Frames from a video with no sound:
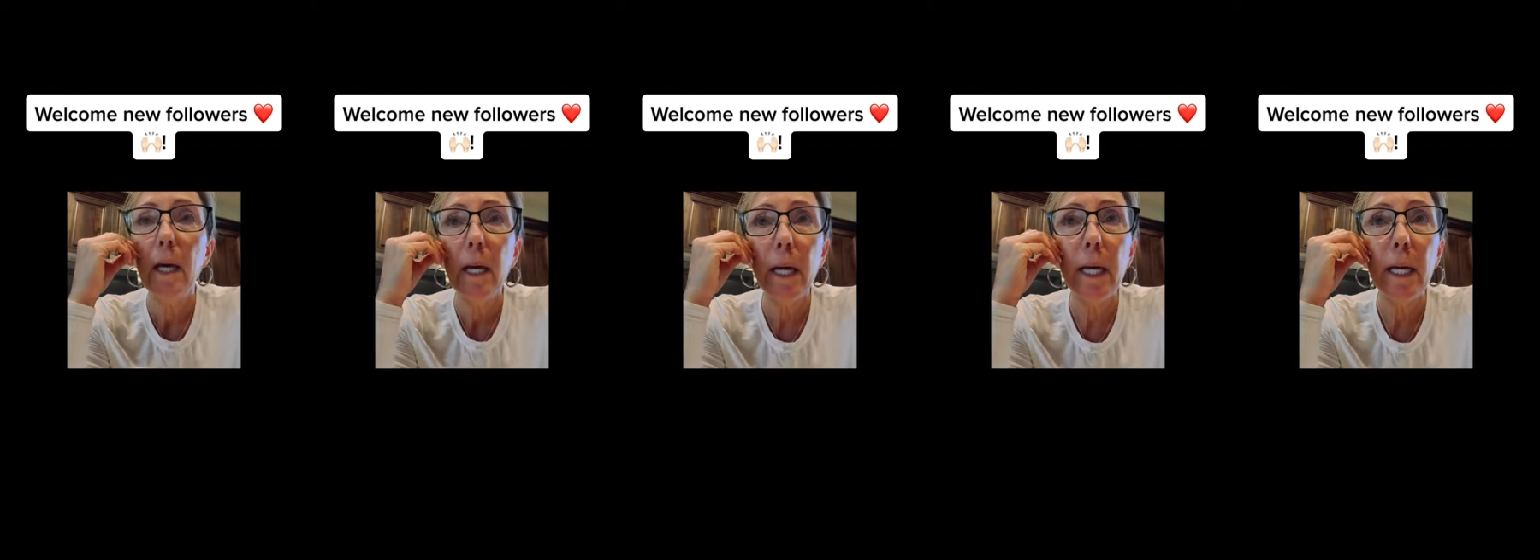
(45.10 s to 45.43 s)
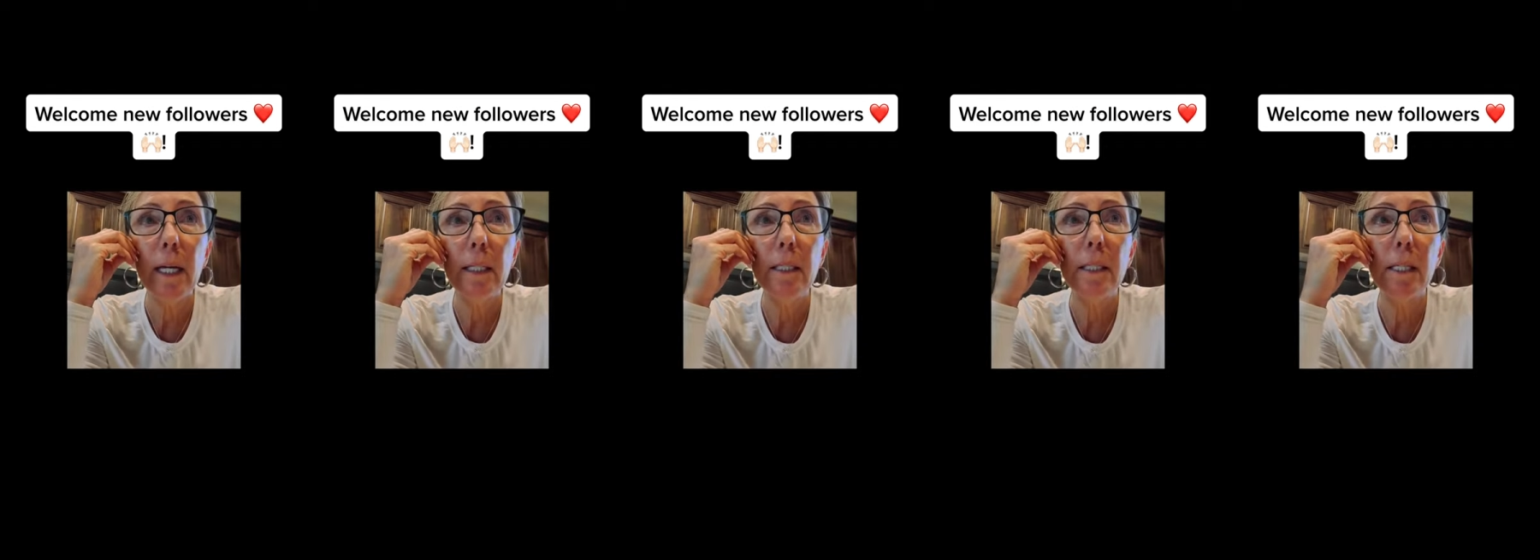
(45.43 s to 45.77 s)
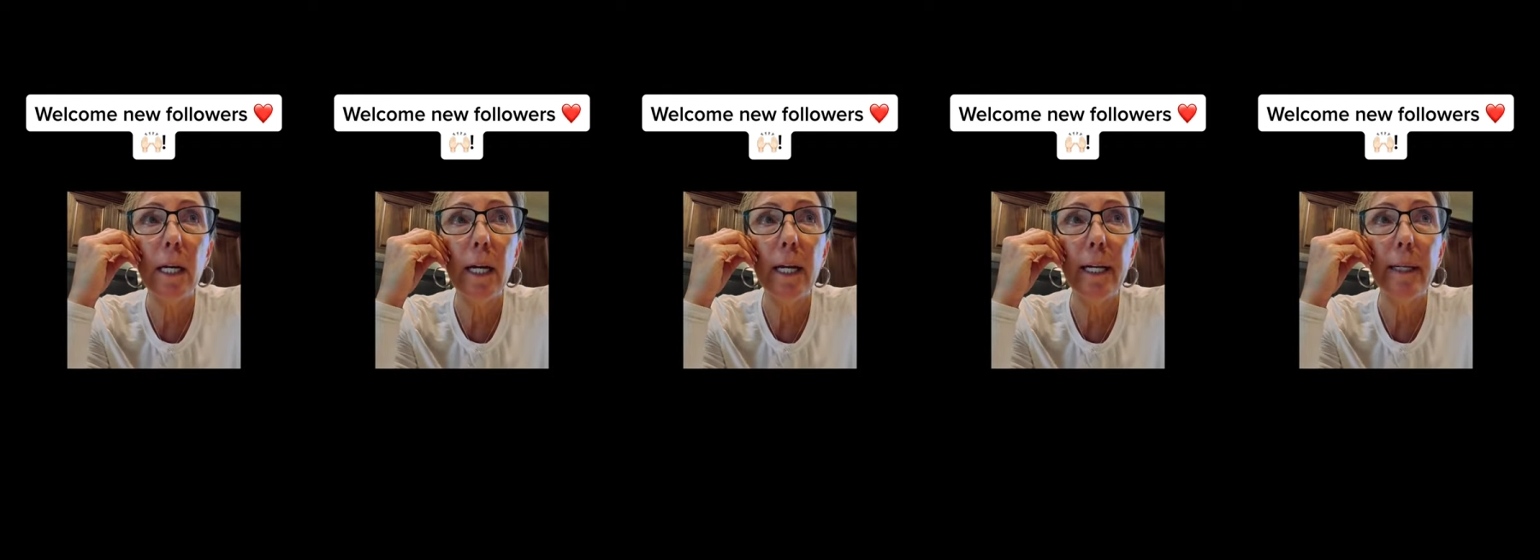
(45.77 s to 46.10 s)
And
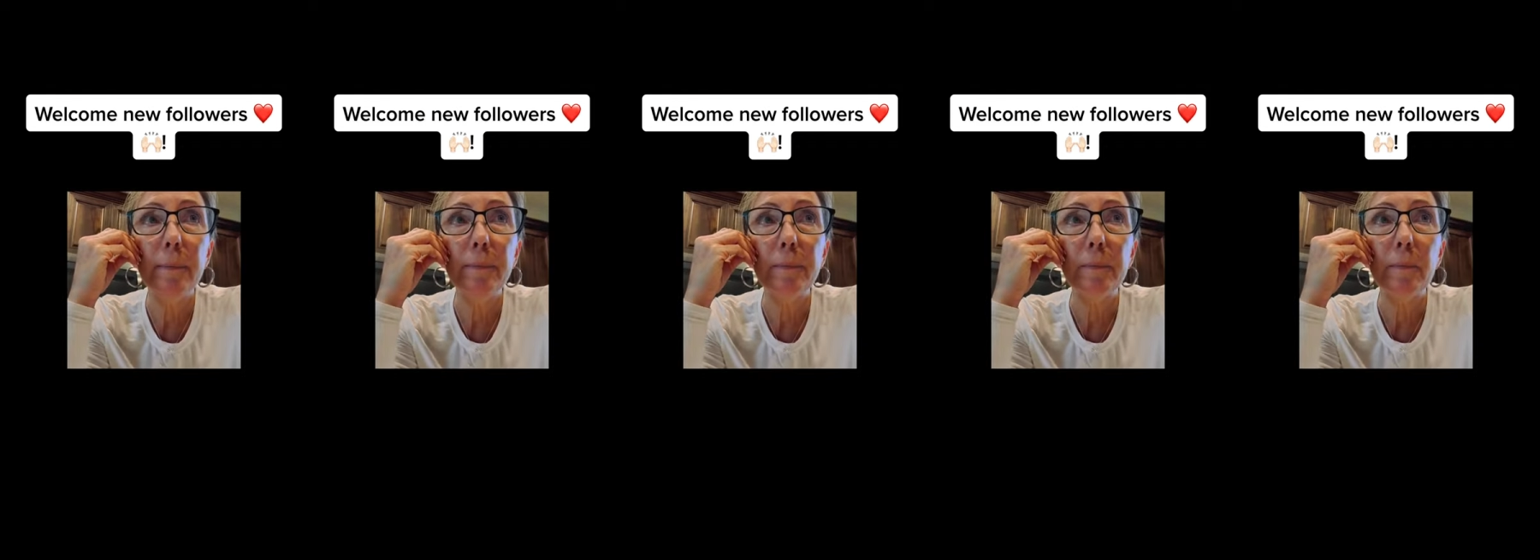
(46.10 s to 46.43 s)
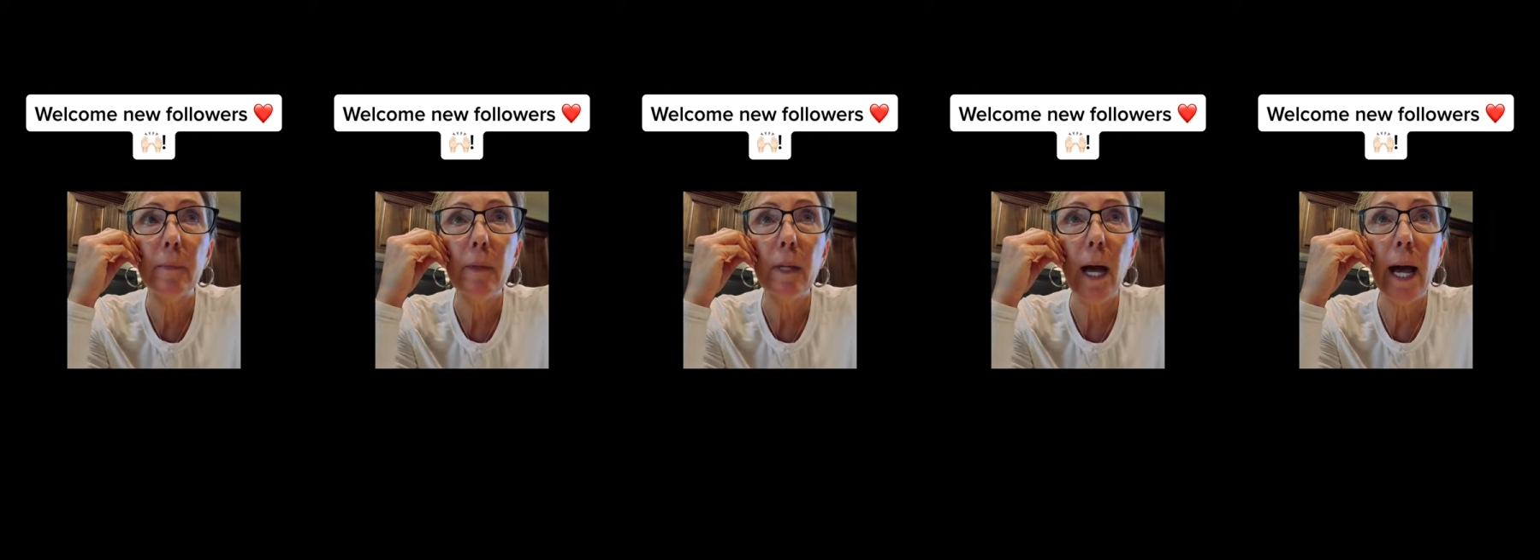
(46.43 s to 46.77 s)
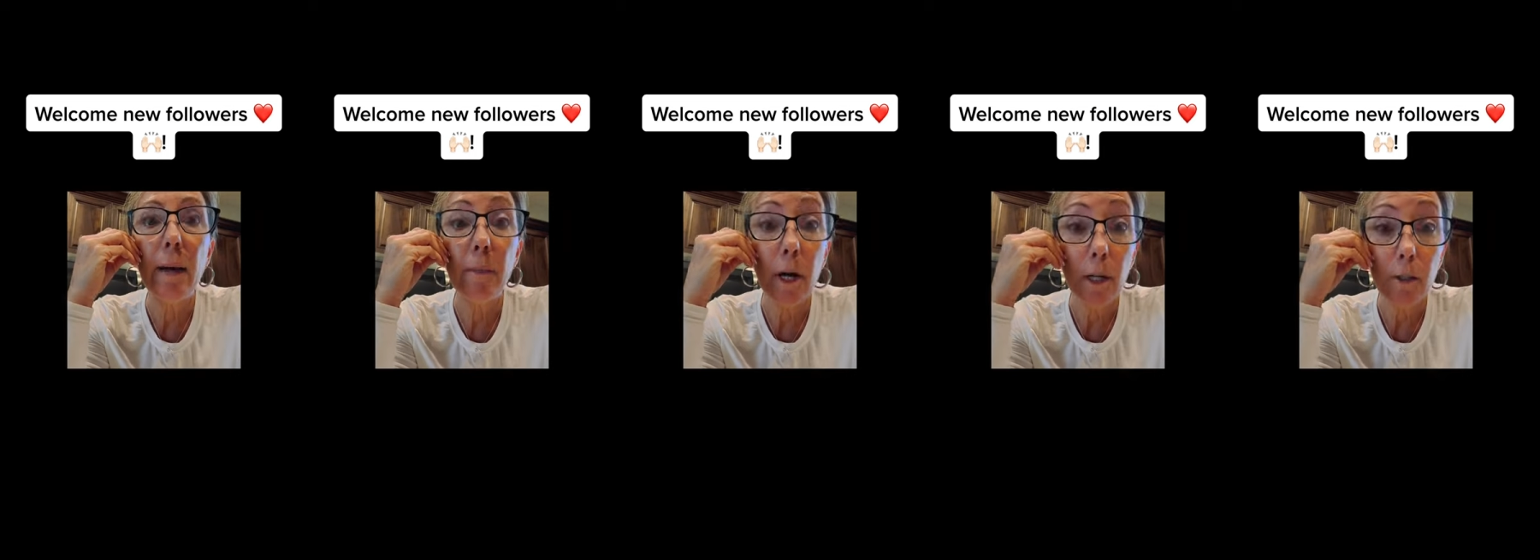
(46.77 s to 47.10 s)
um,
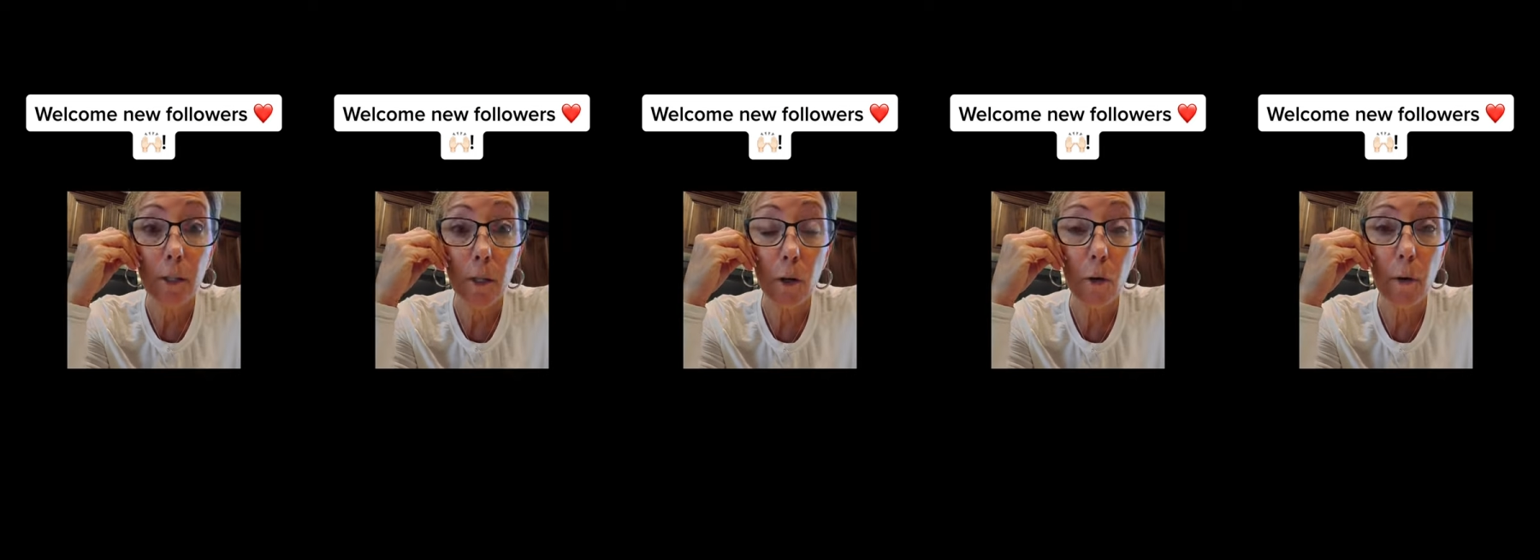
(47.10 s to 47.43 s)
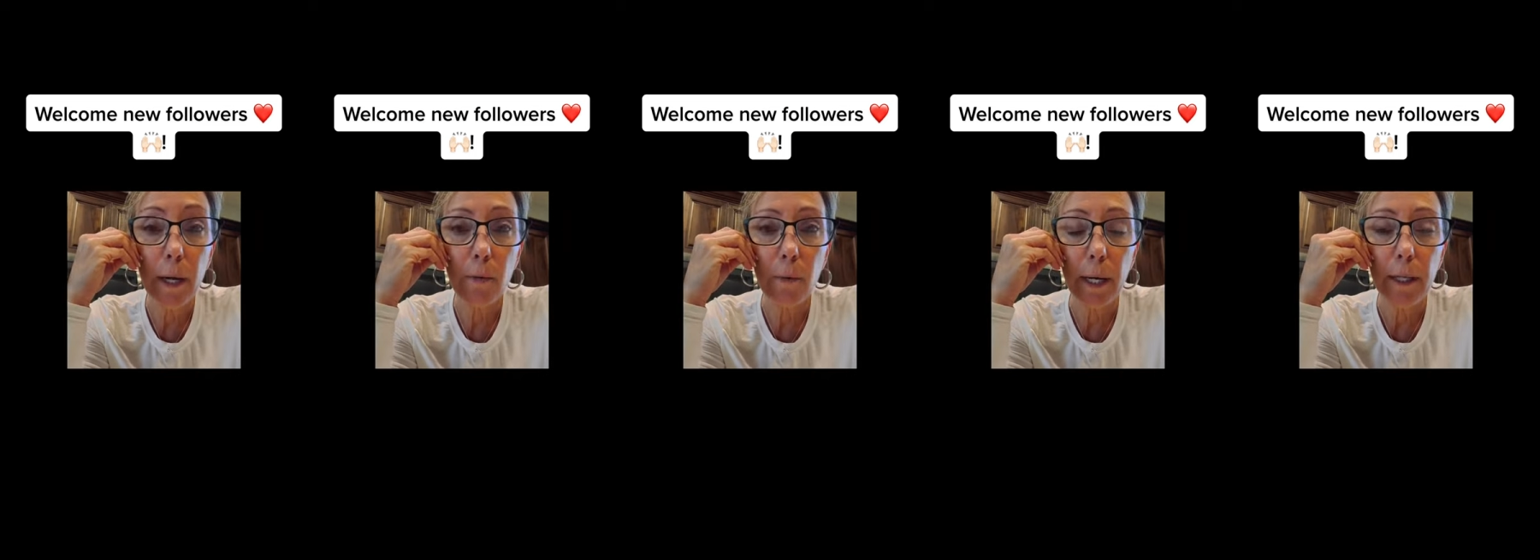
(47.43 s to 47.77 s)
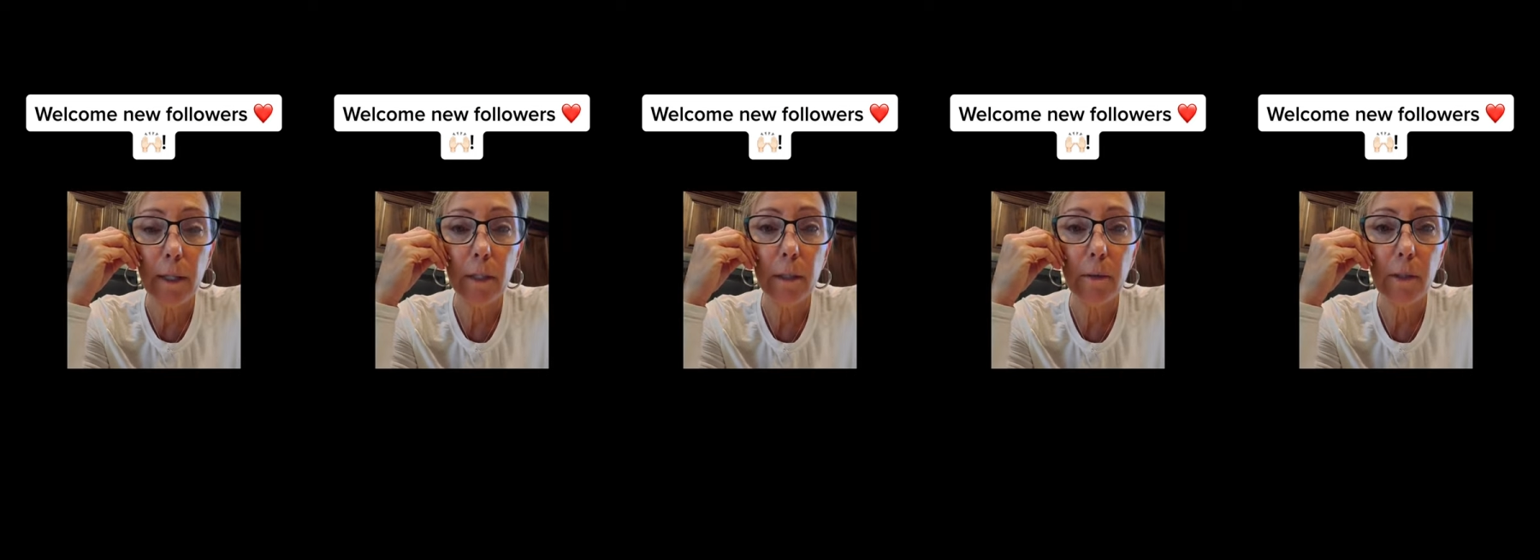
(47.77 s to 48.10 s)
I'm also a writer,